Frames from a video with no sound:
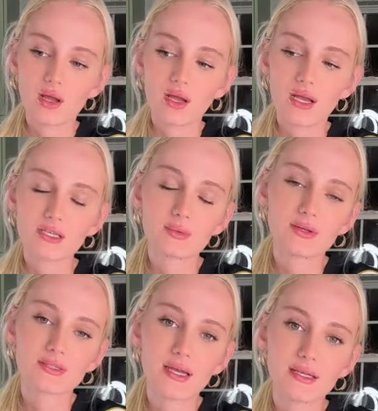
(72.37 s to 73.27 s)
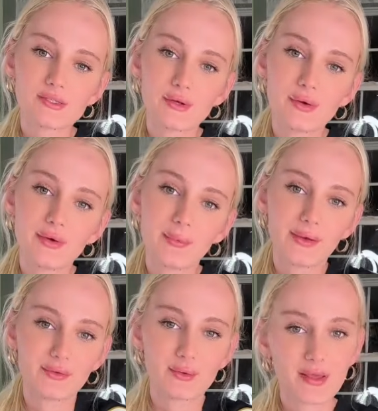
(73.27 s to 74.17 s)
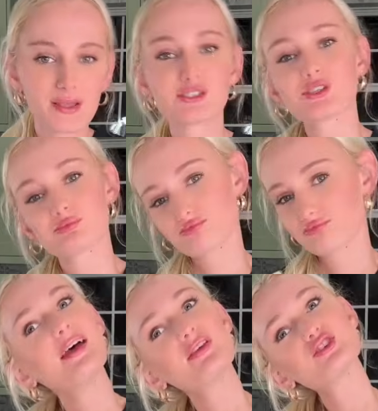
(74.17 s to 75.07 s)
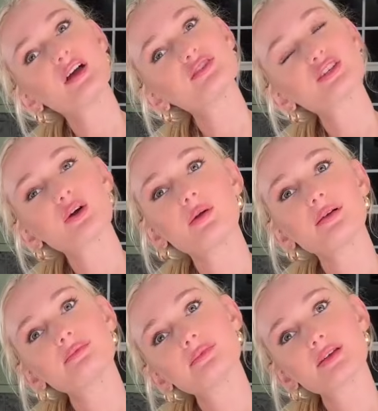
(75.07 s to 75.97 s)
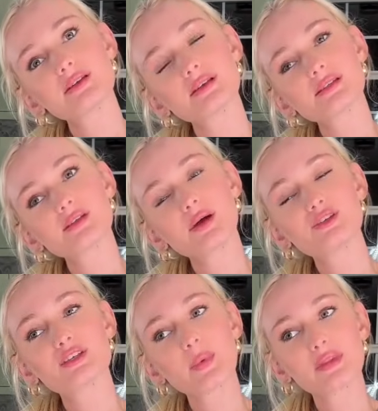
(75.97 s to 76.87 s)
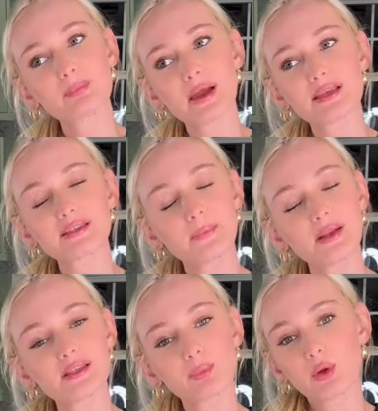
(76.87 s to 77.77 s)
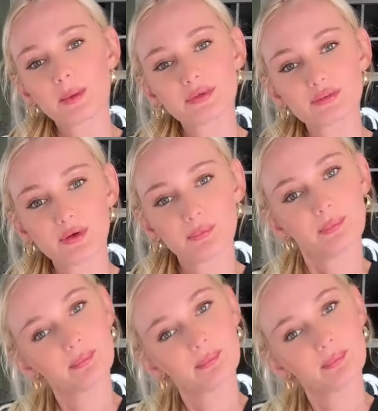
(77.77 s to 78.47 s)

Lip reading: I just went outside to go get my DoorDash, and the driver stole it. So I just spent the past 10 minutes blowing up his phone.